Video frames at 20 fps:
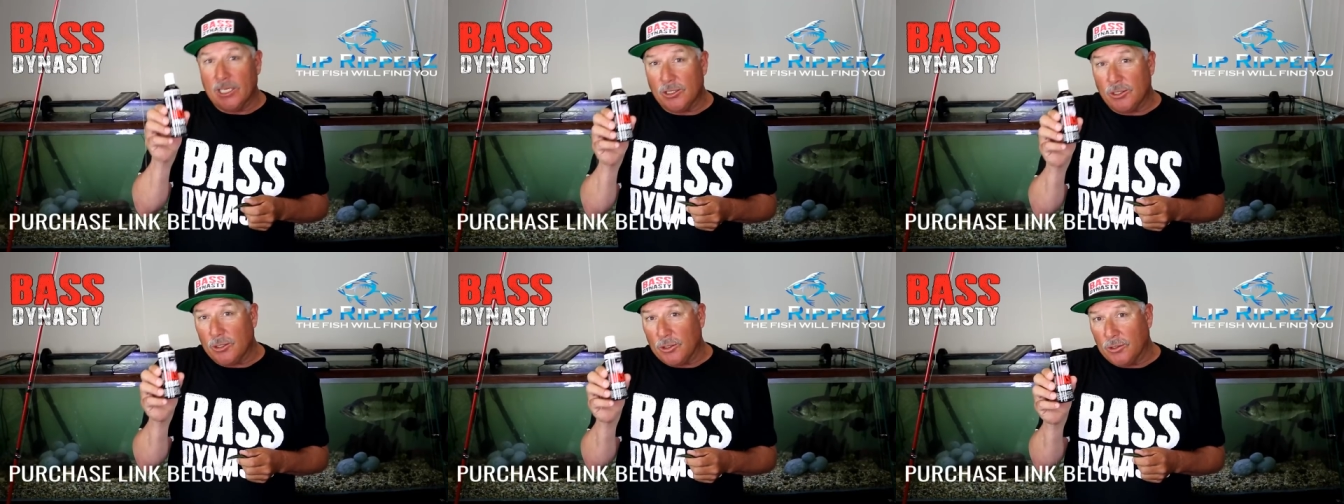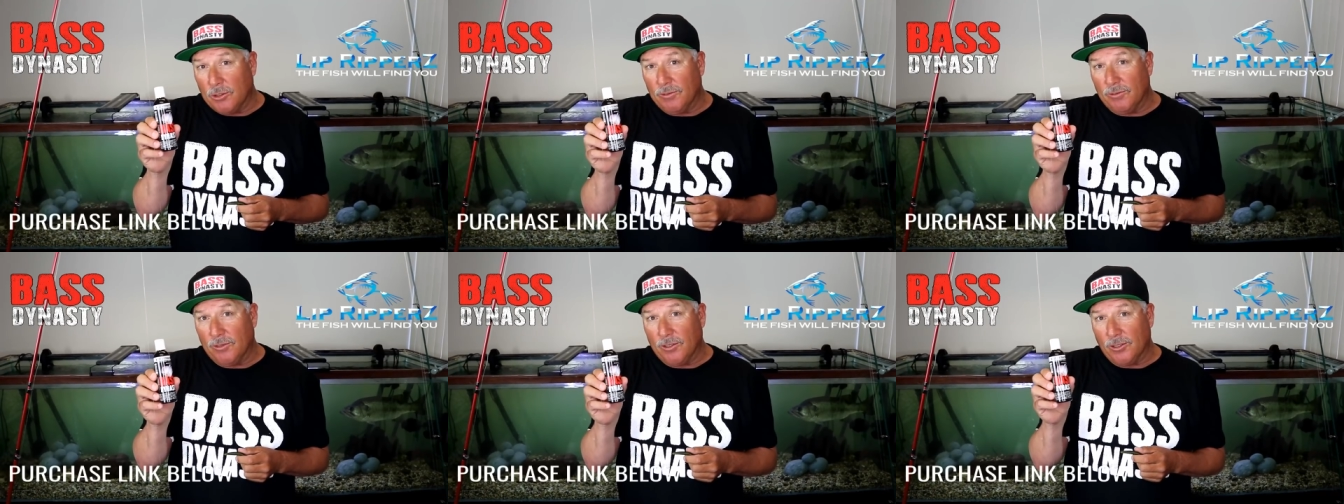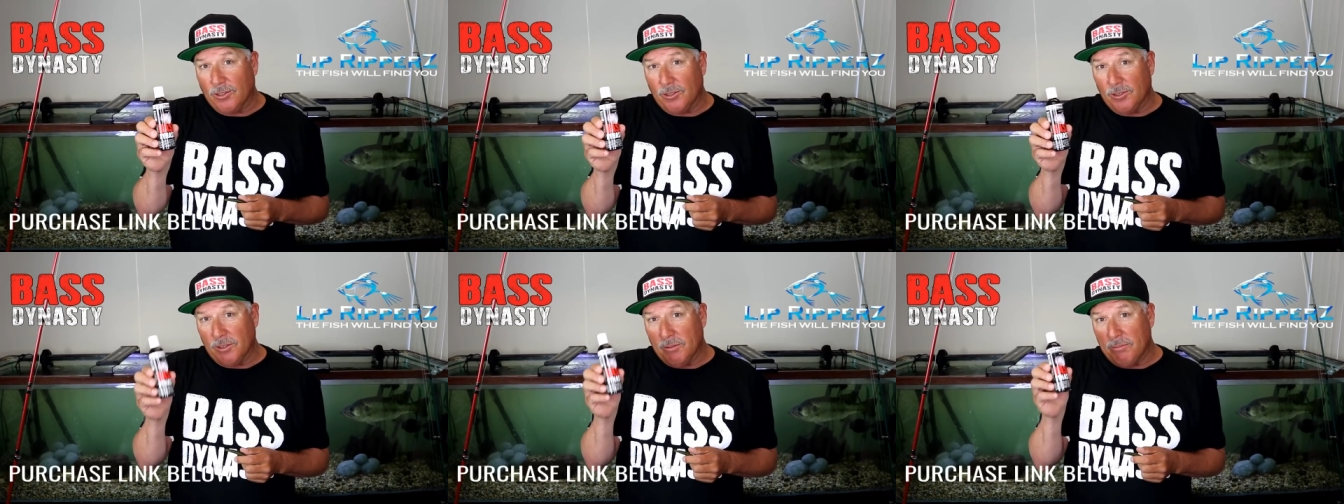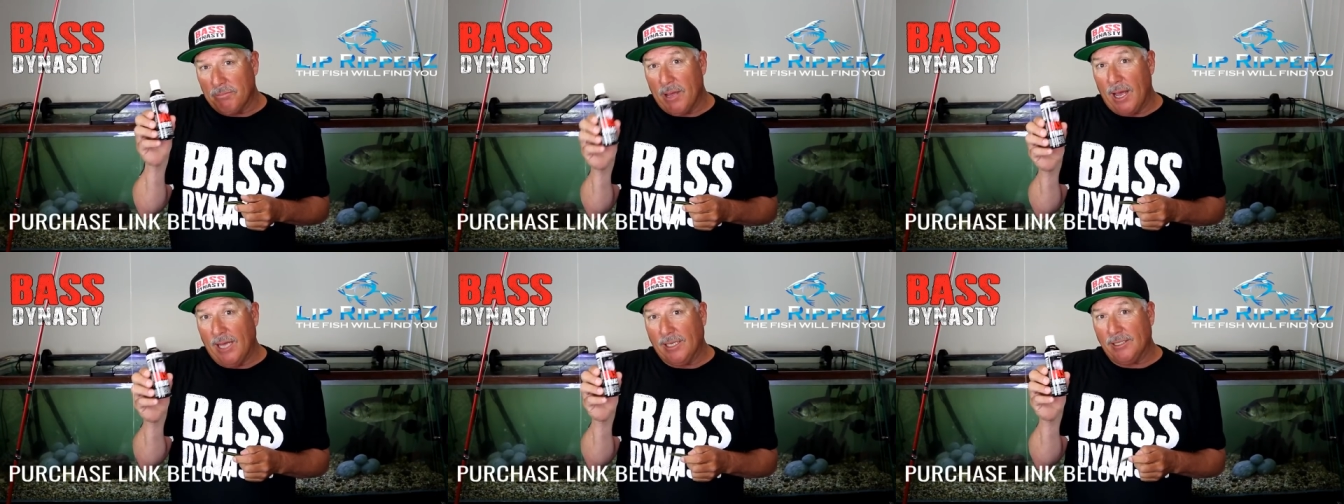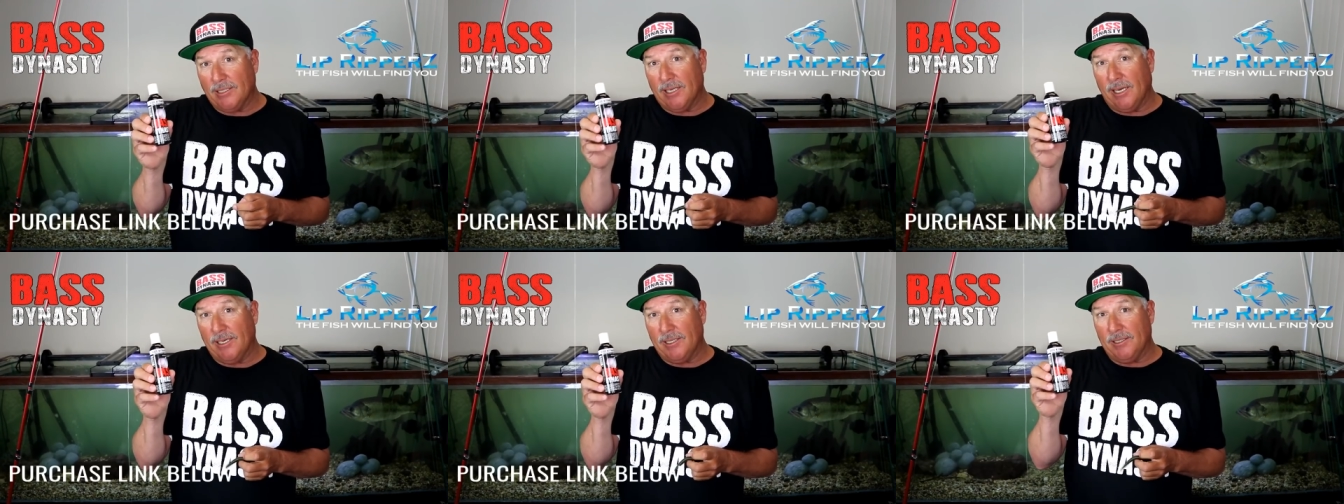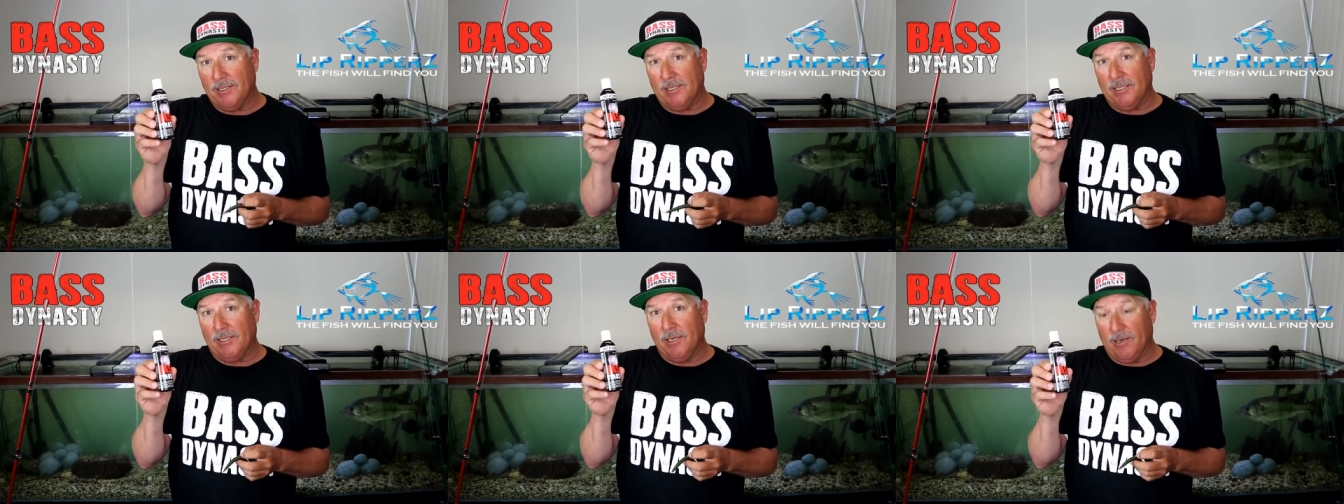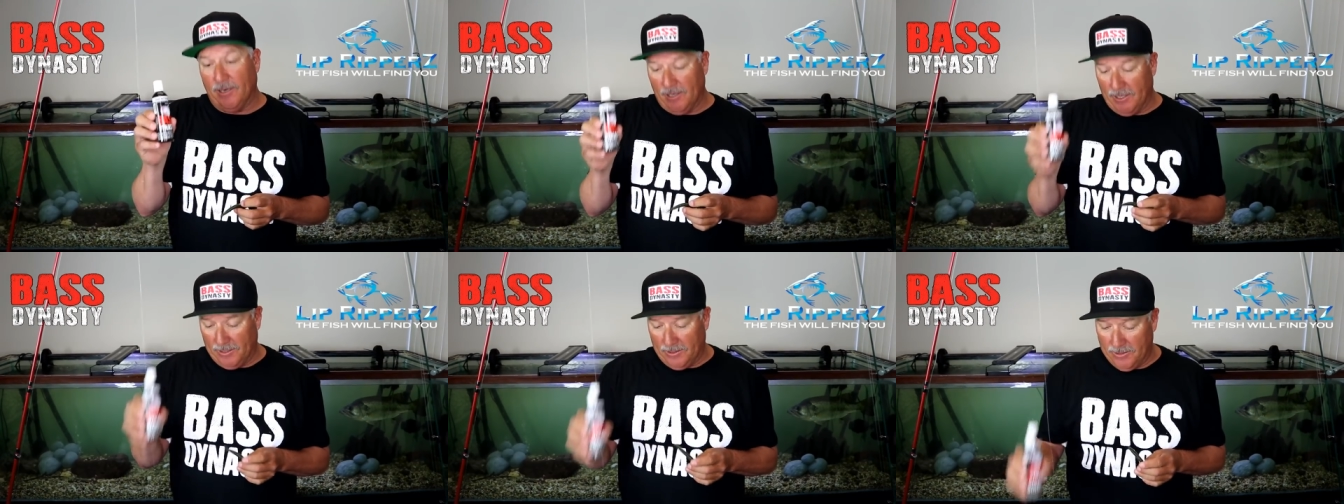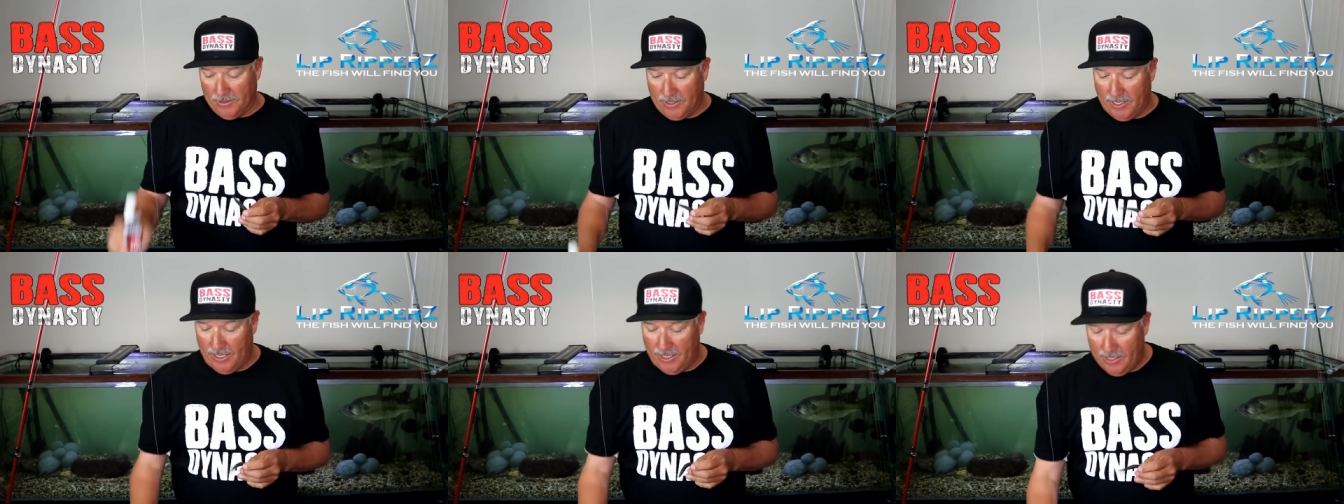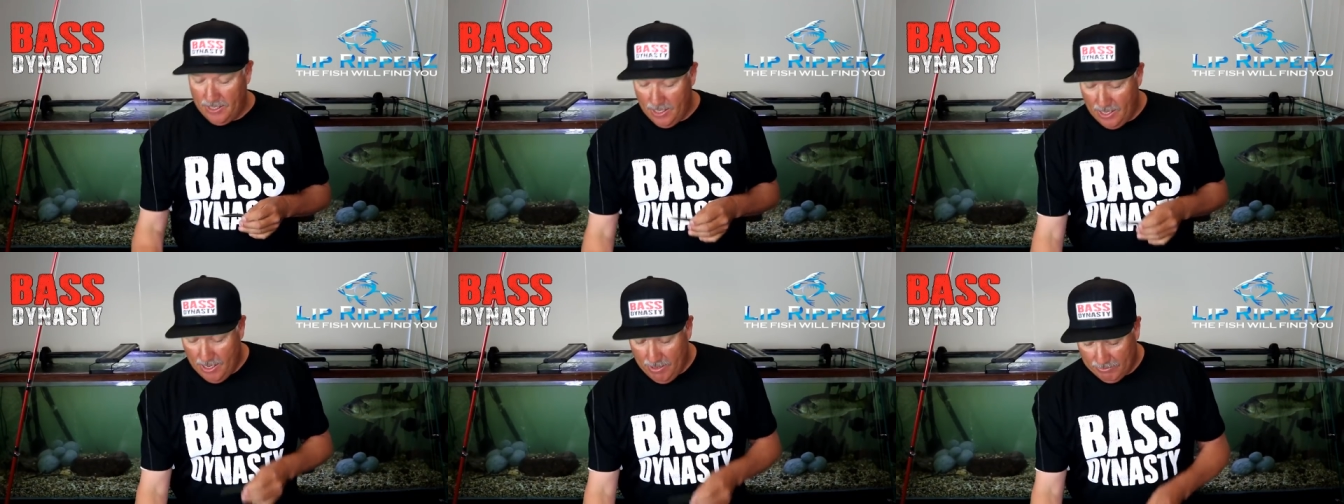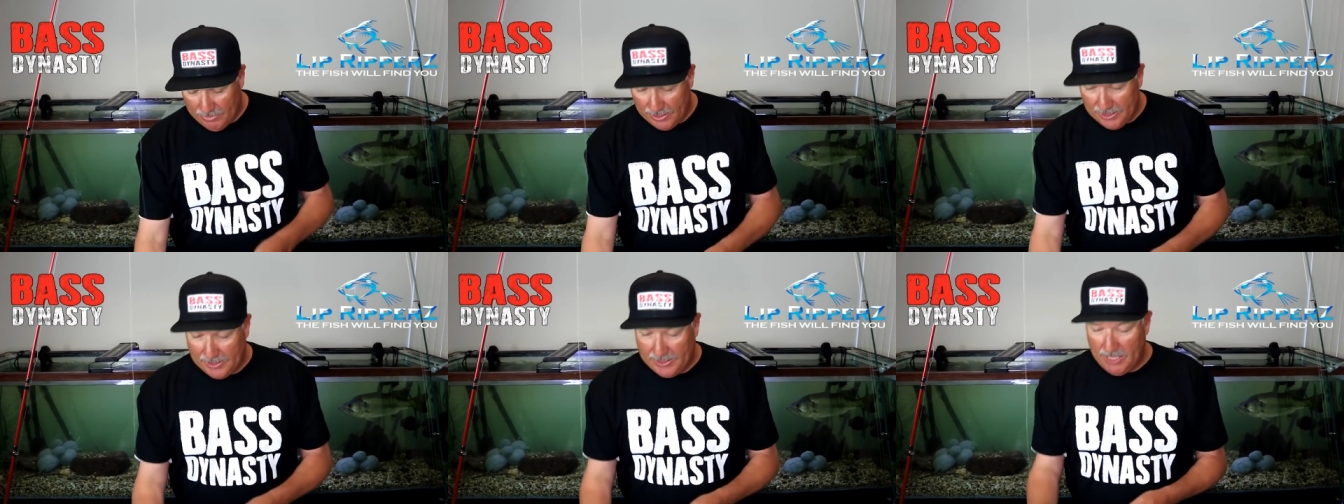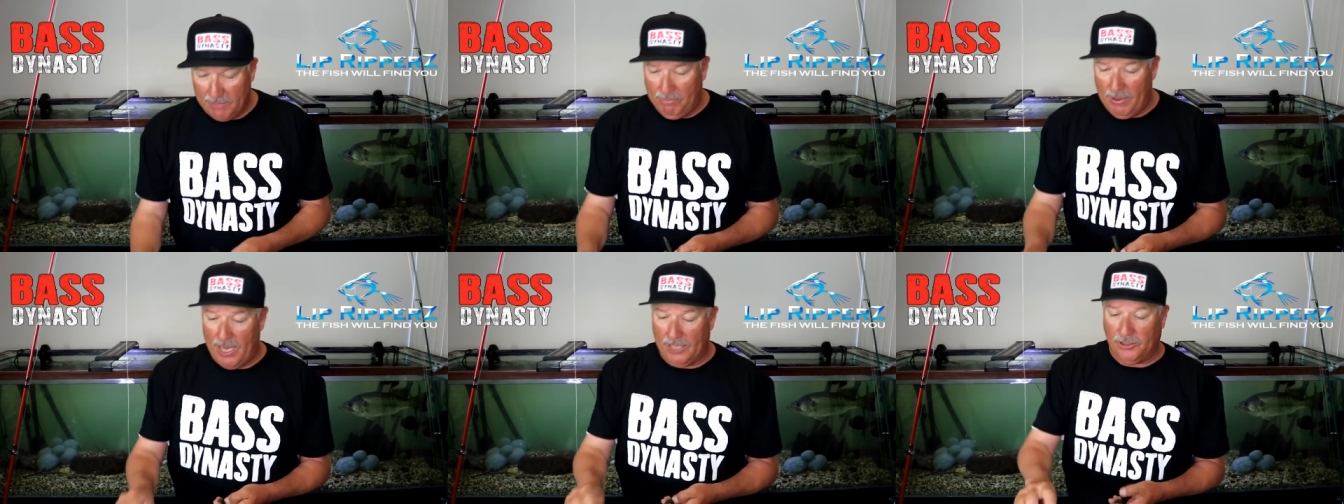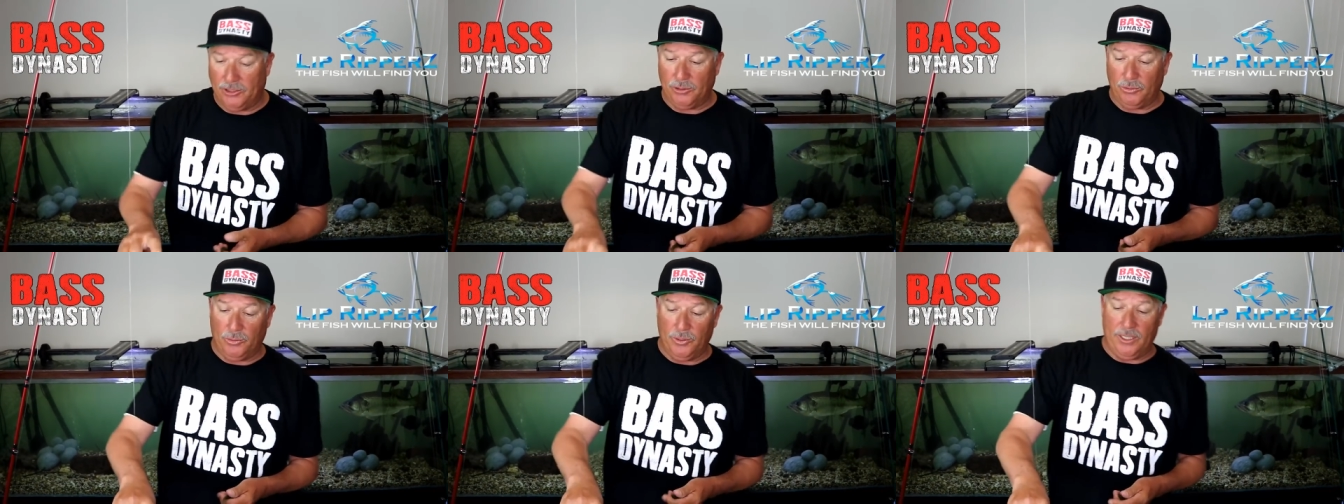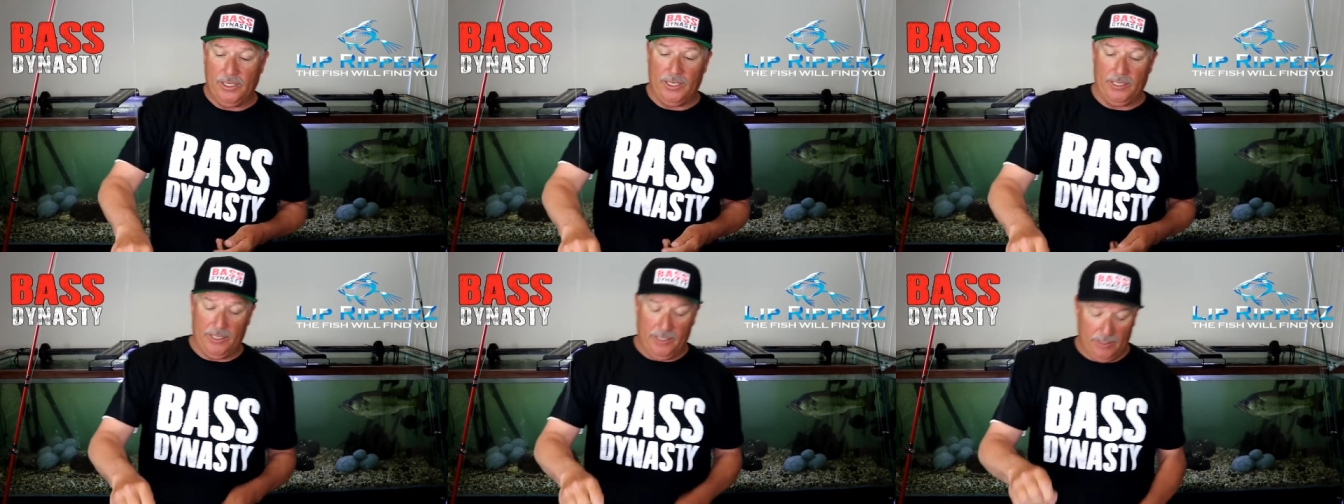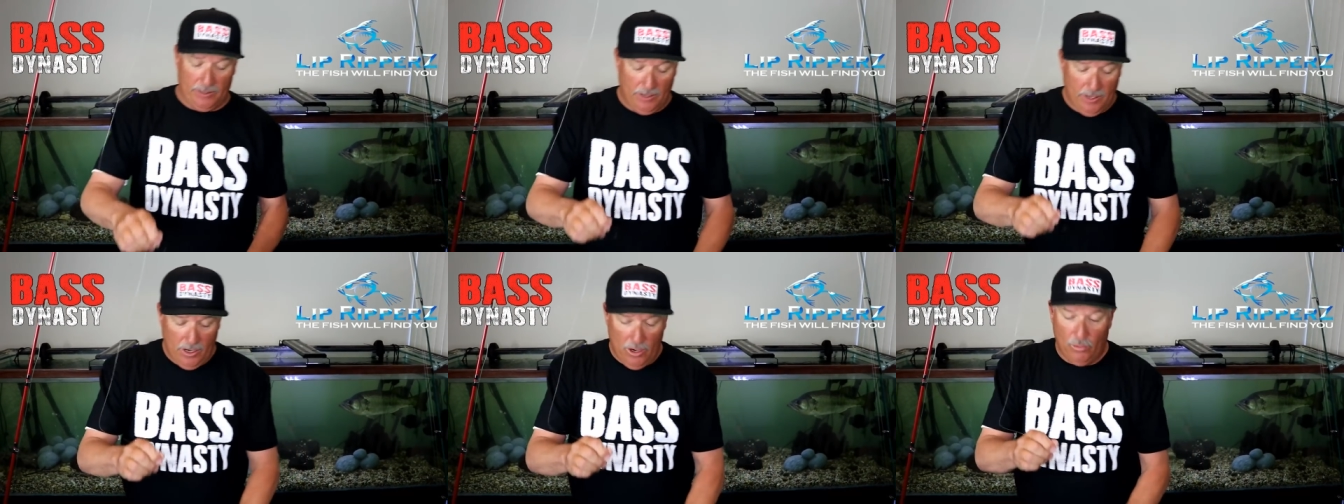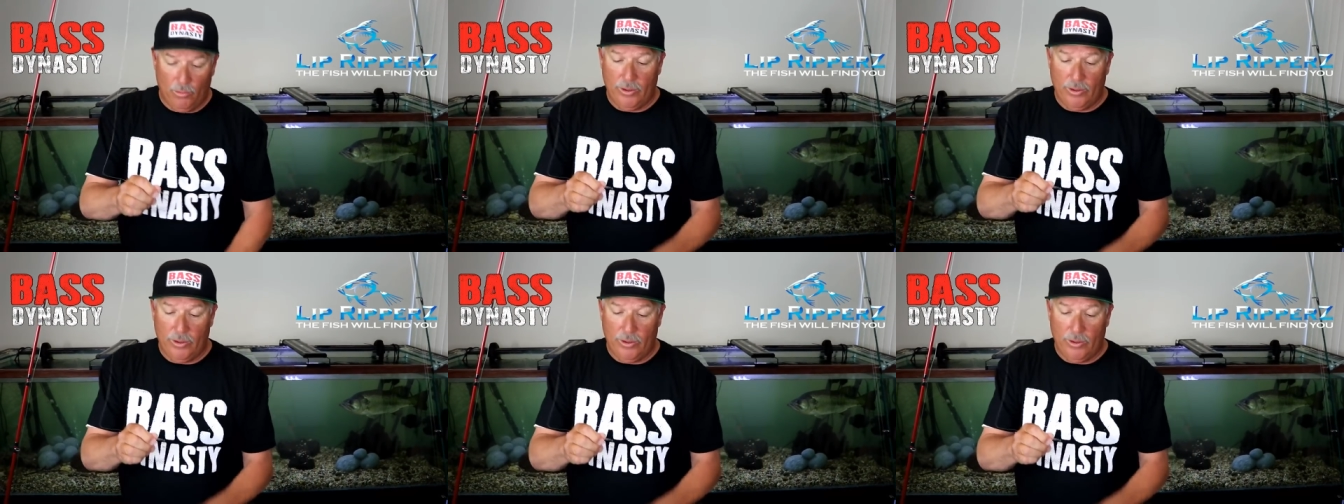It's universal, the Bass Dynasty garlic, okay? But let's get back to rigging here.